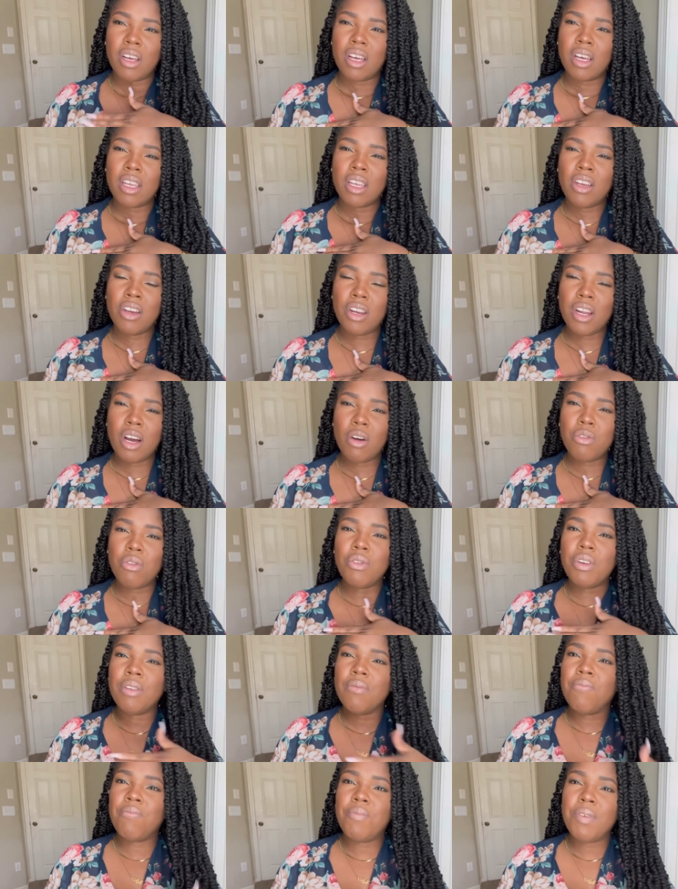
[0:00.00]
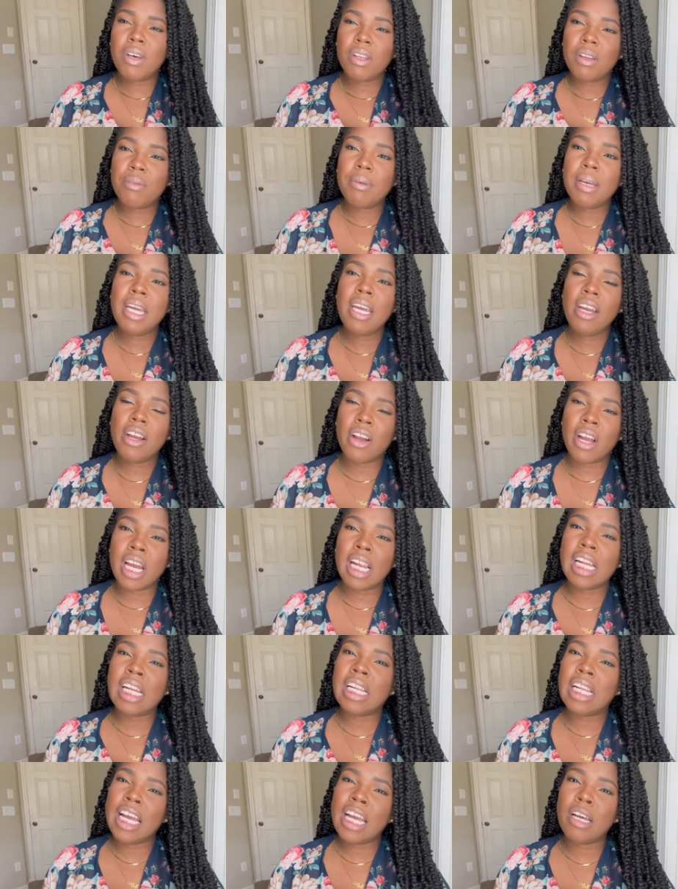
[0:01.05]
You know, you can feel him here.
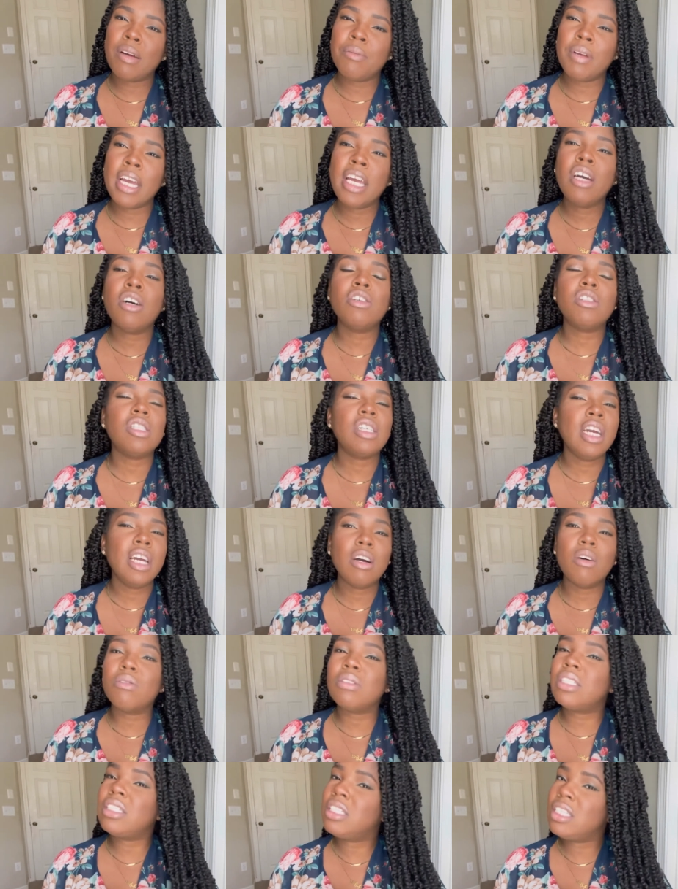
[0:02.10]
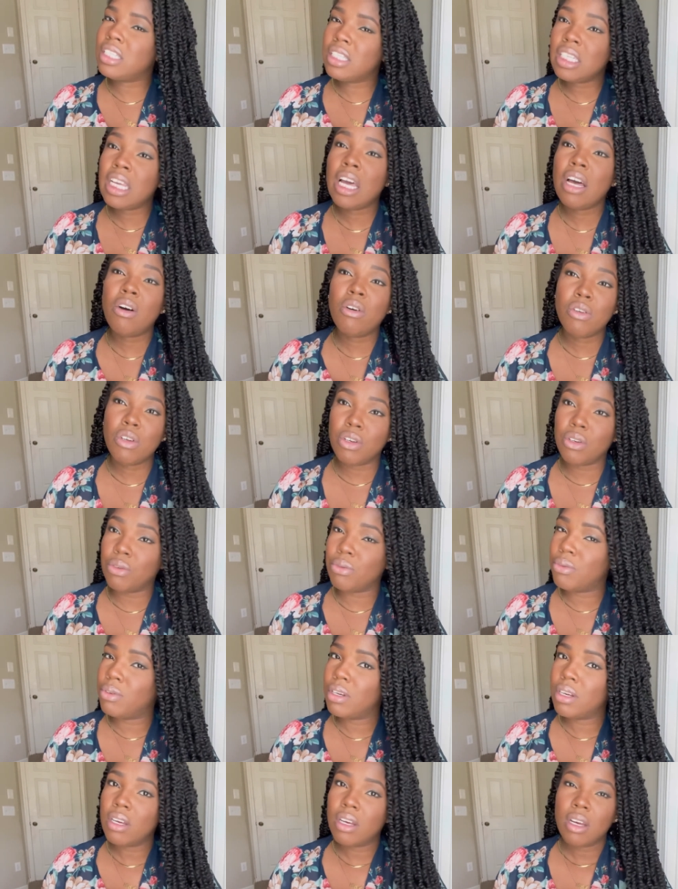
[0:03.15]
Let him he'll he gonna tell you
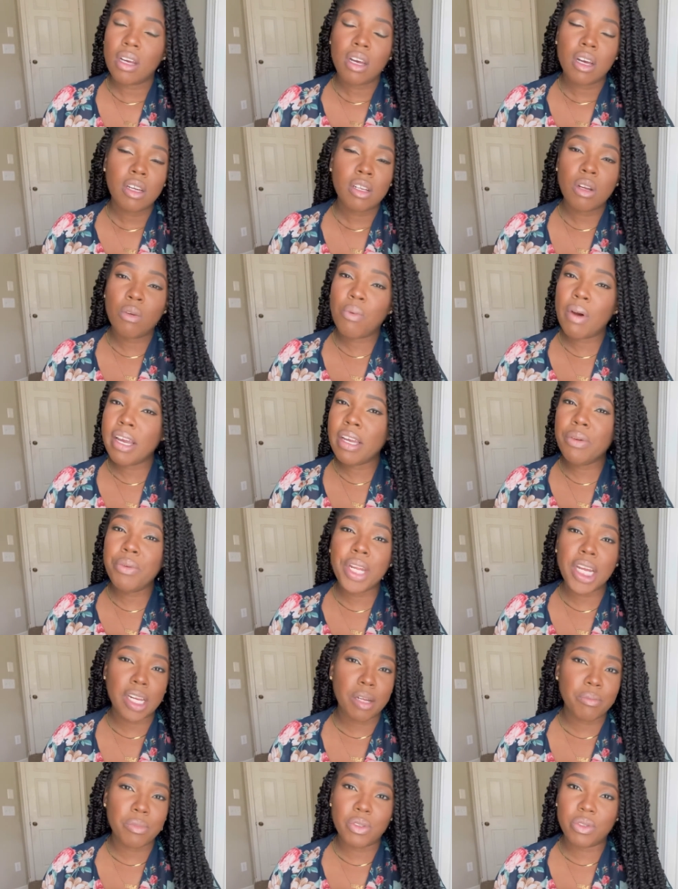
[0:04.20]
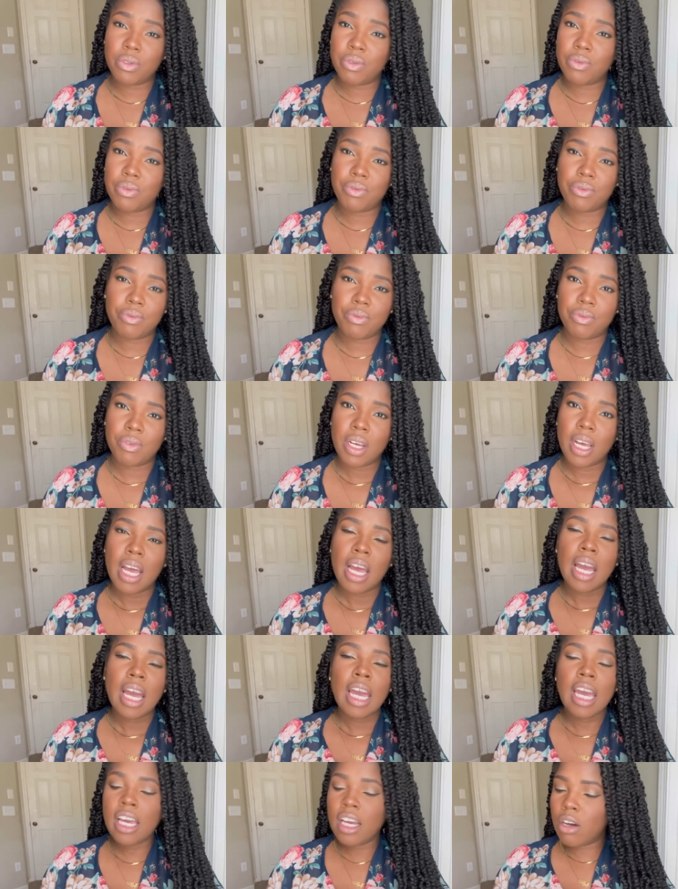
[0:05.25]
the way you need to move.
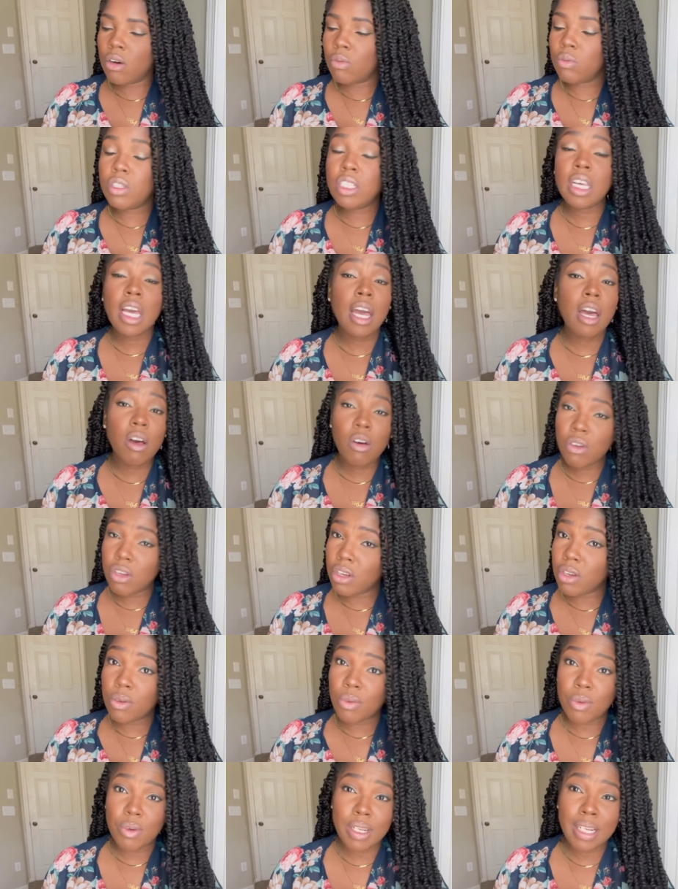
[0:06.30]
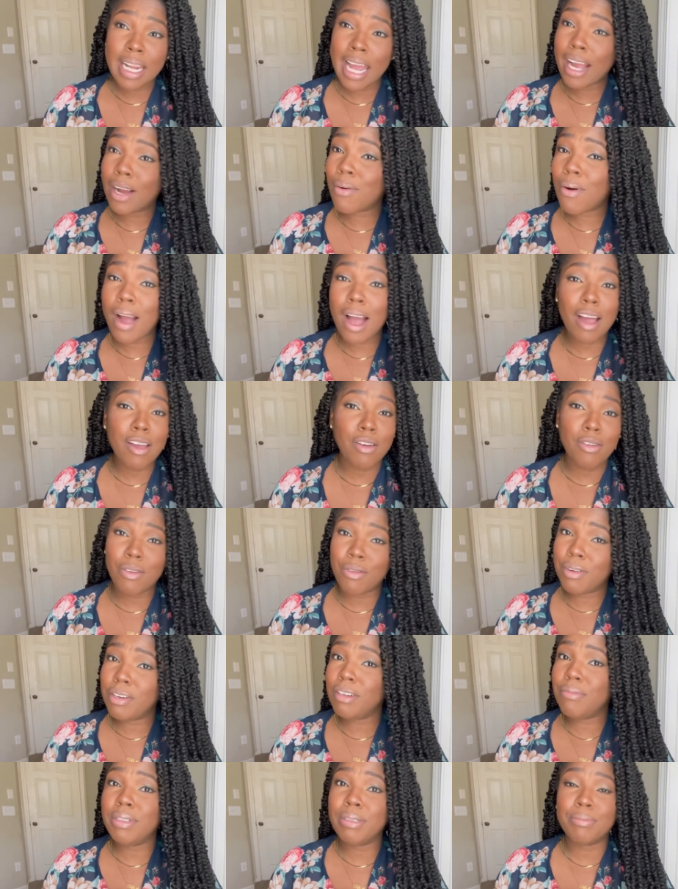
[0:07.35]
He gonna tell you that crowd you don't
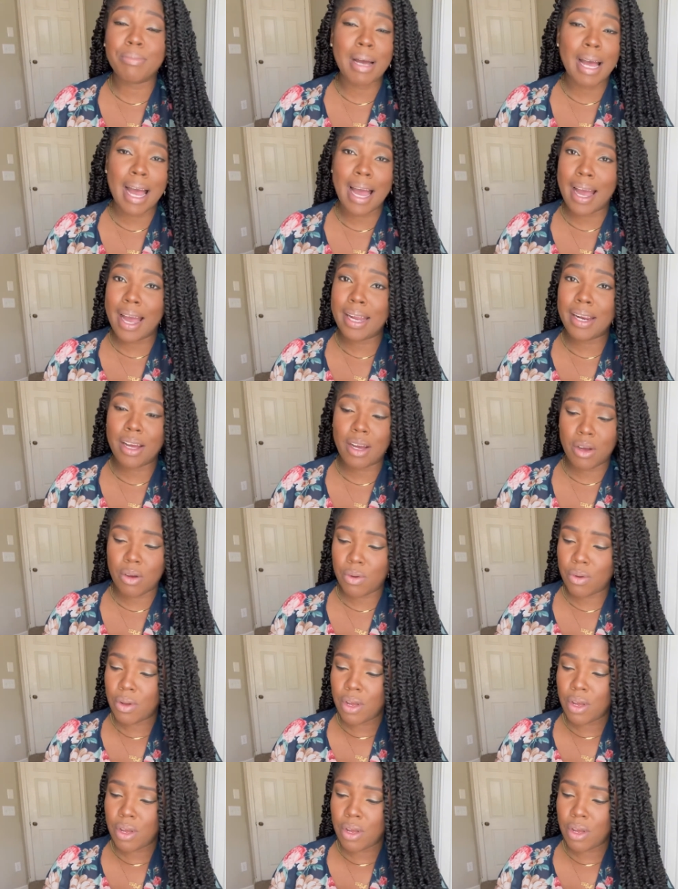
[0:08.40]
need to be behind on.